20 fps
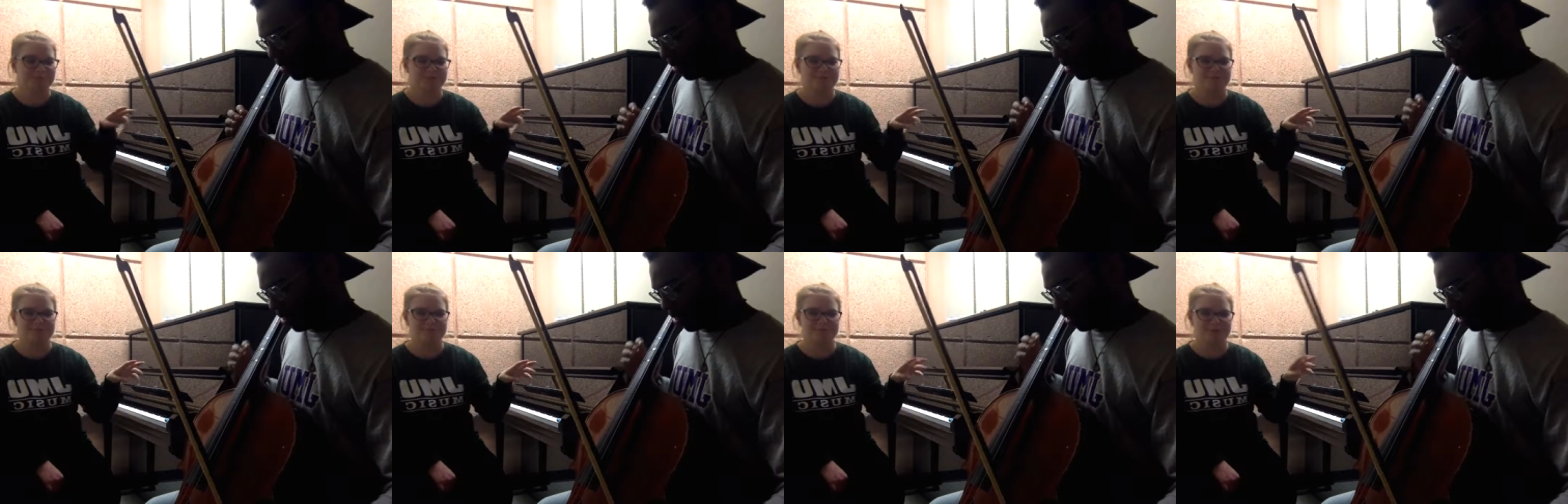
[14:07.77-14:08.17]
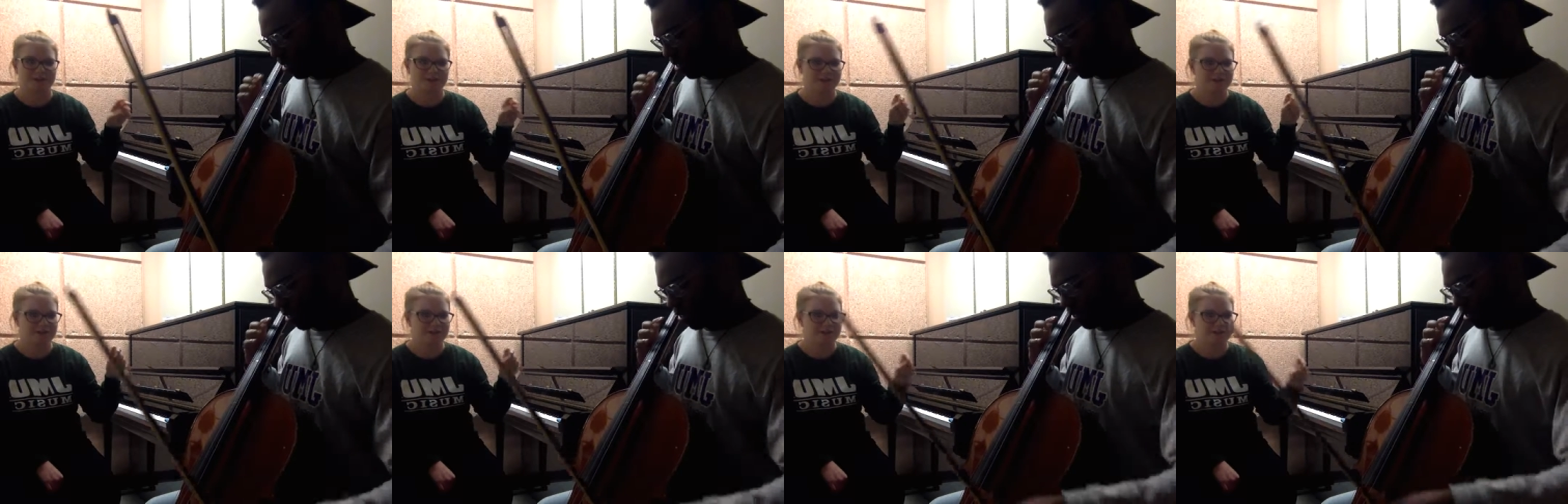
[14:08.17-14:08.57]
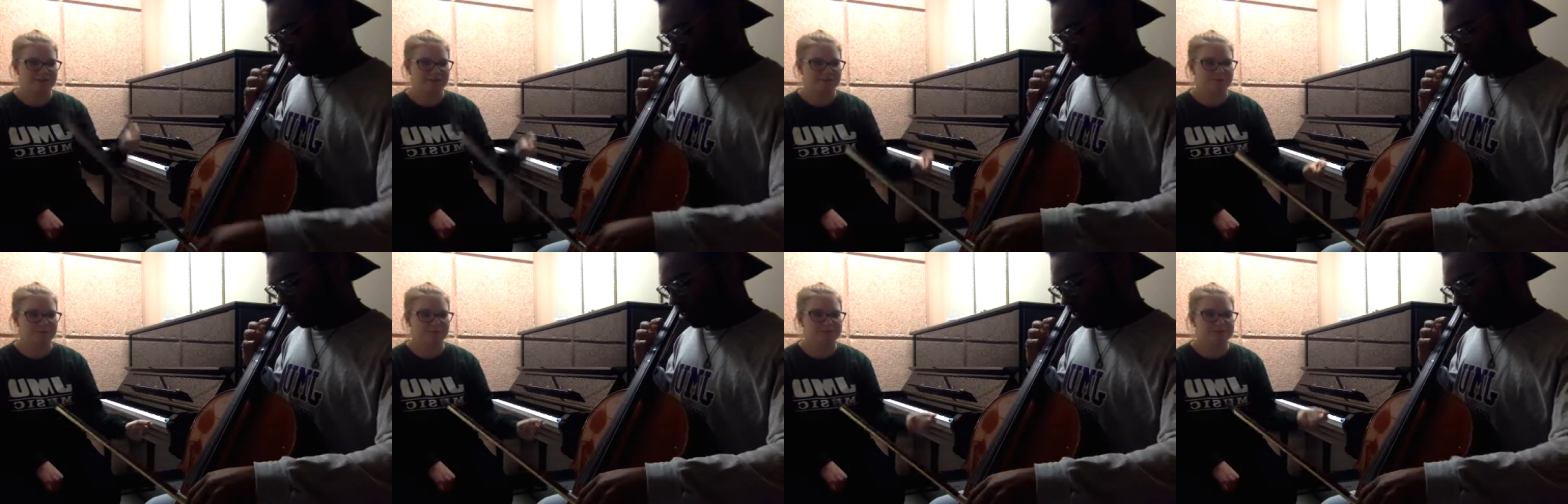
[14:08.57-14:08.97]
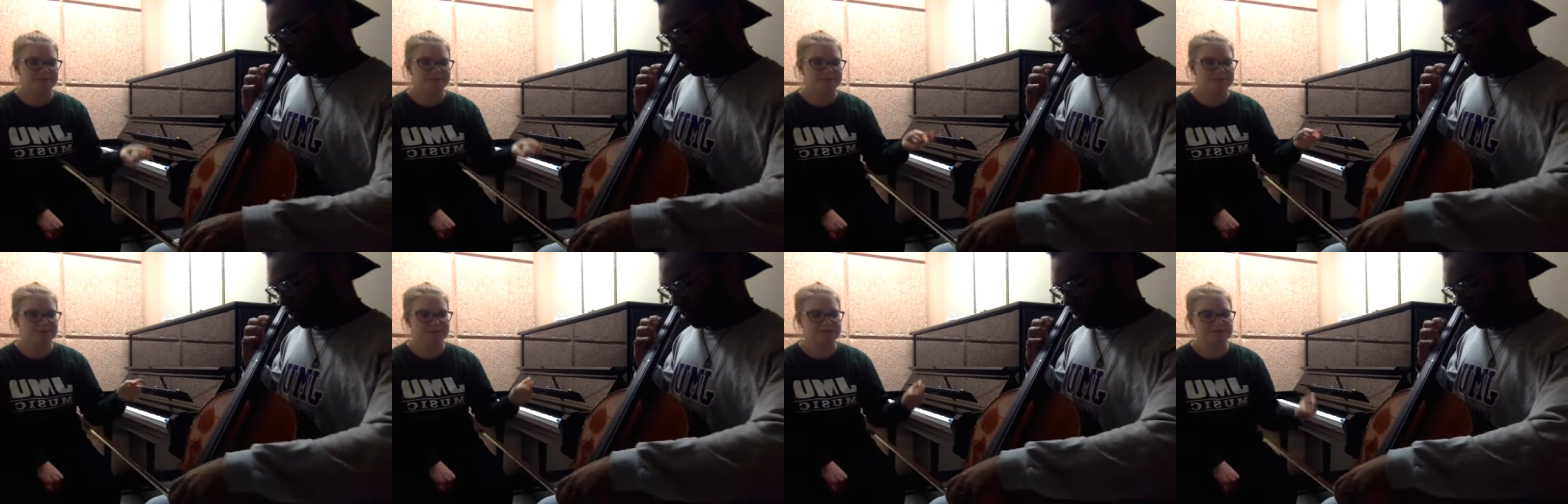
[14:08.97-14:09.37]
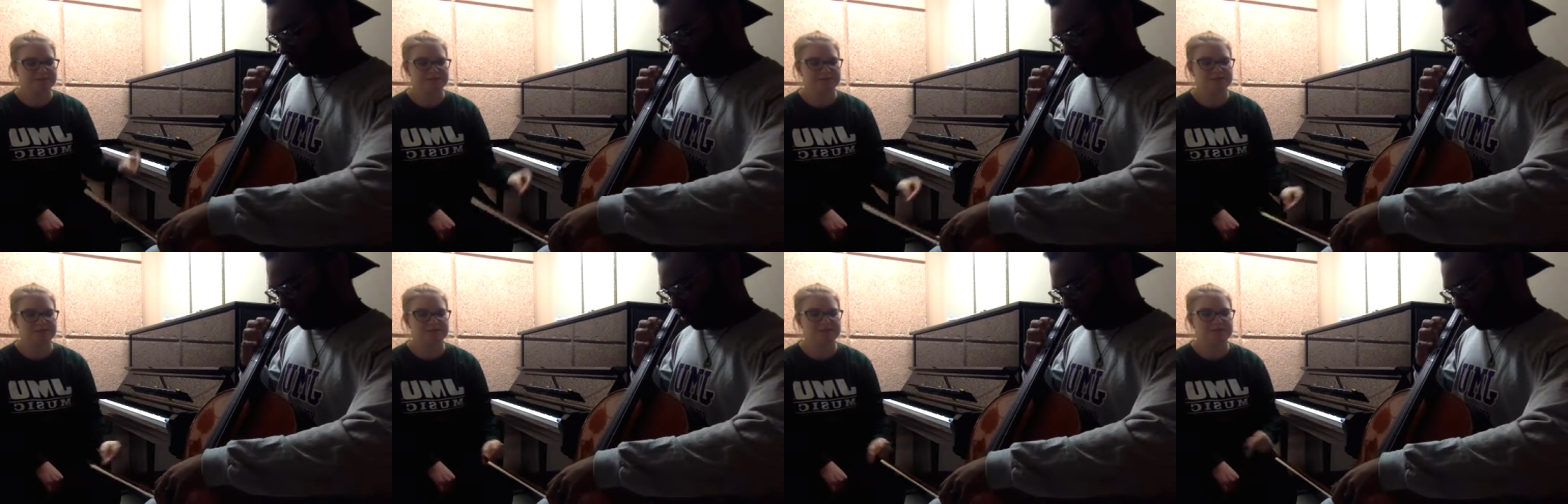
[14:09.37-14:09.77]
I'll do it again. 1,
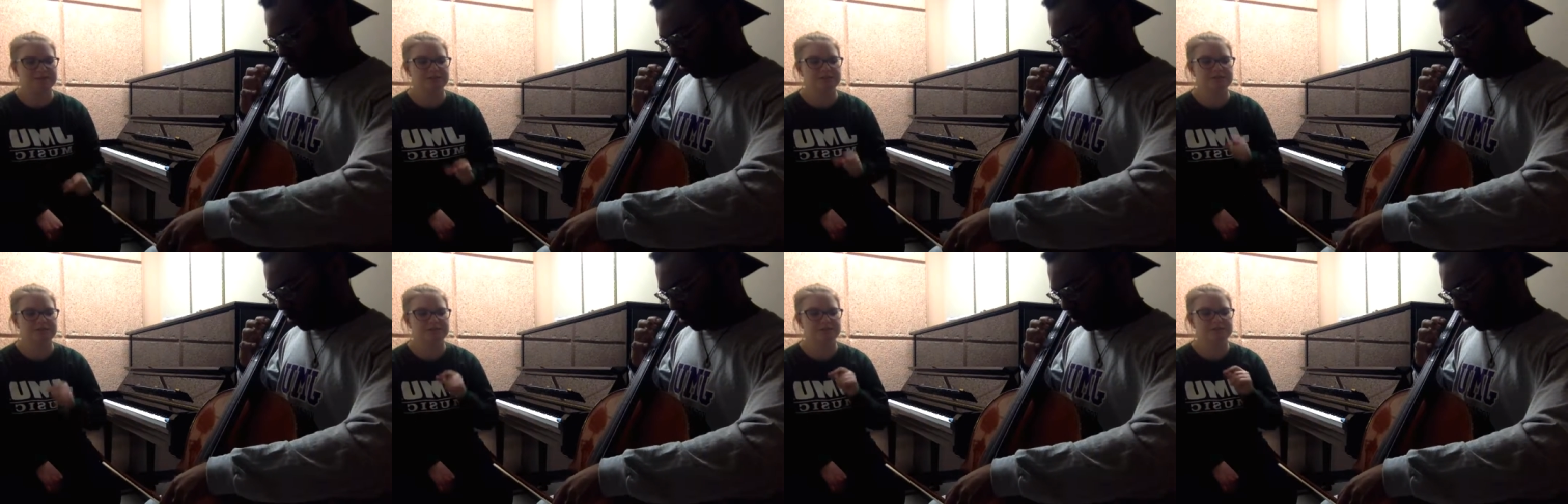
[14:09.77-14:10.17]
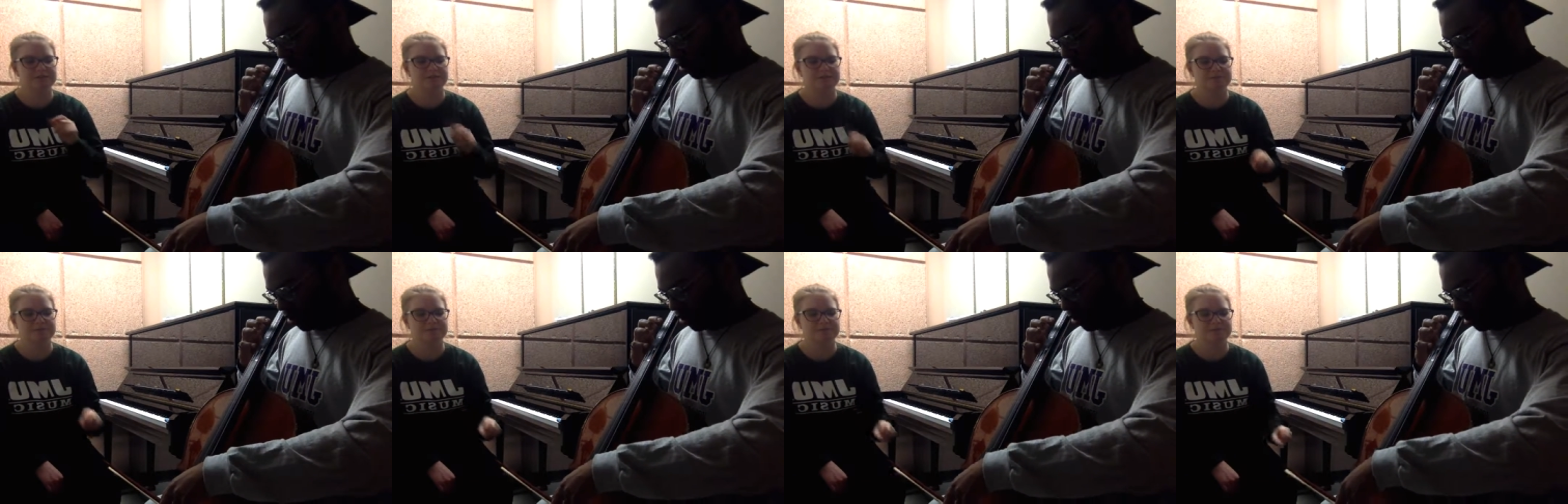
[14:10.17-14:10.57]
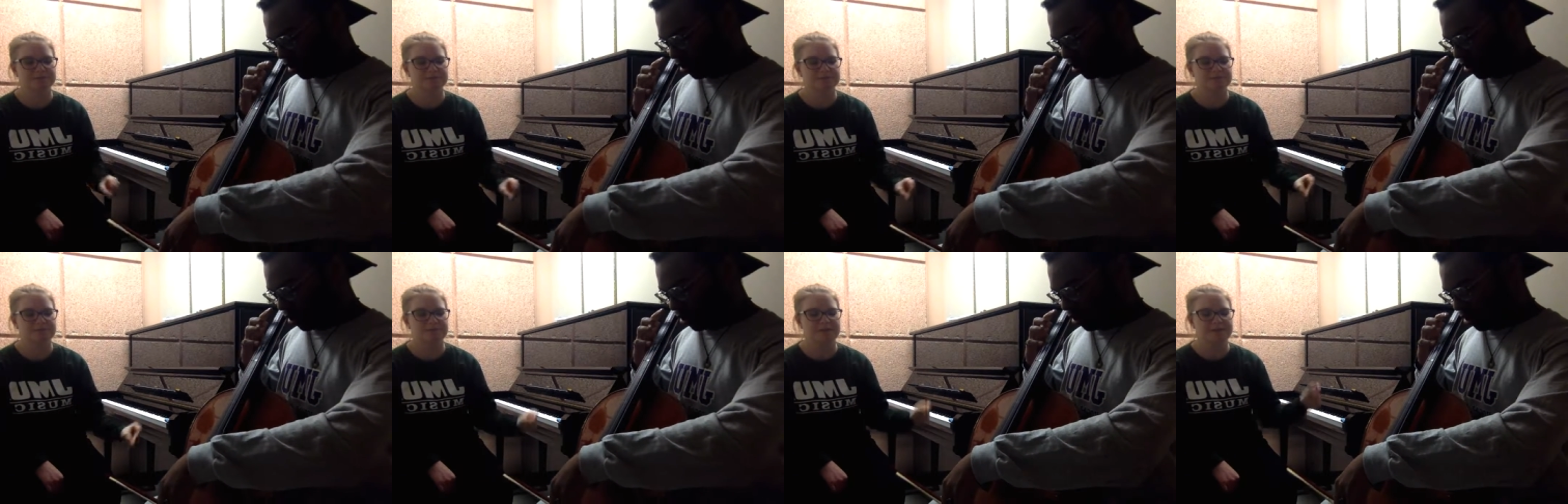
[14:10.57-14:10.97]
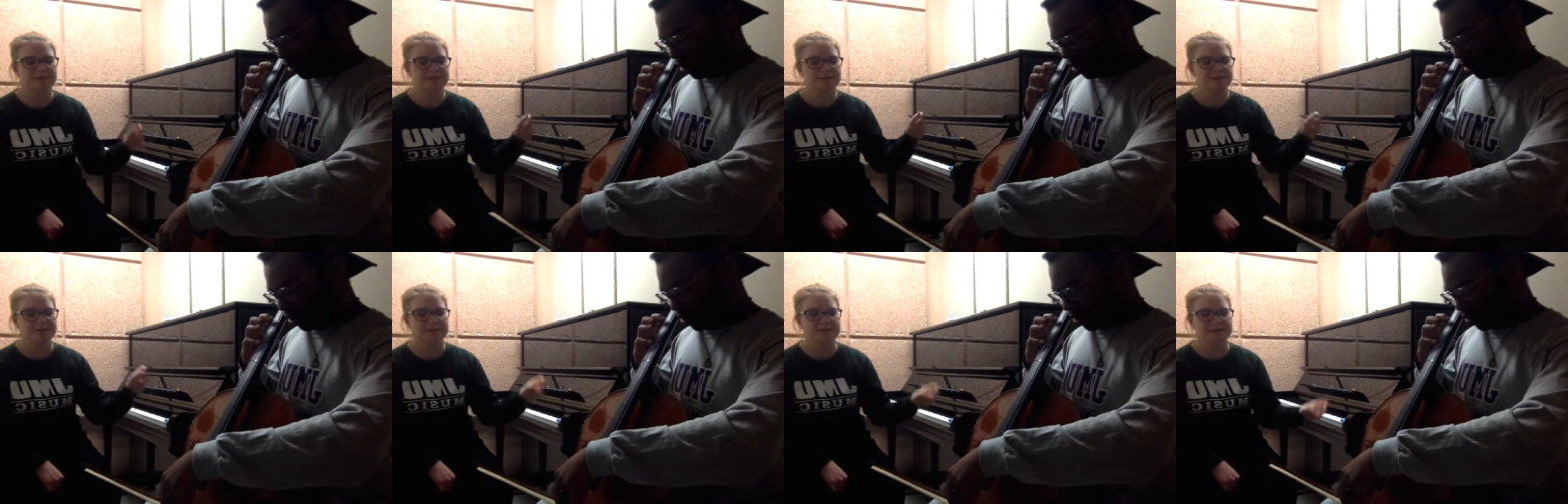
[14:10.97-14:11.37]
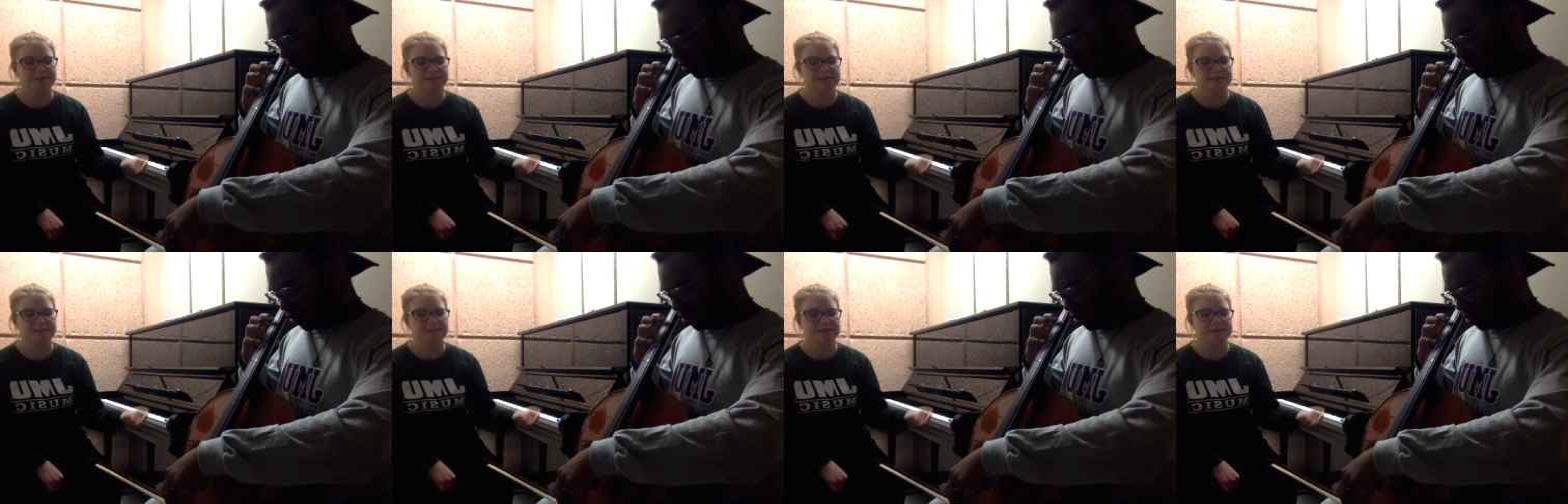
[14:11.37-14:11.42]
2, ready,